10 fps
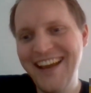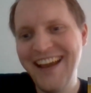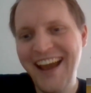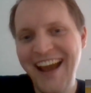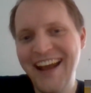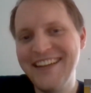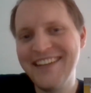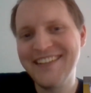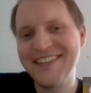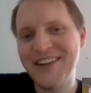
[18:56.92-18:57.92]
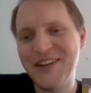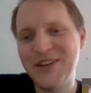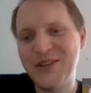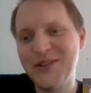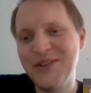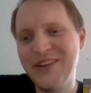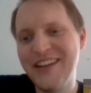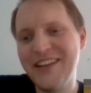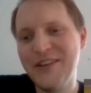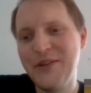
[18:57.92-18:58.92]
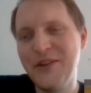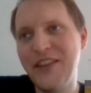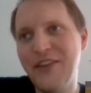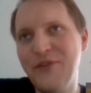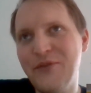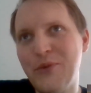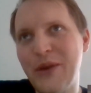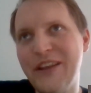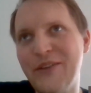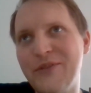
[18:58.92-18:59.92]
And so when you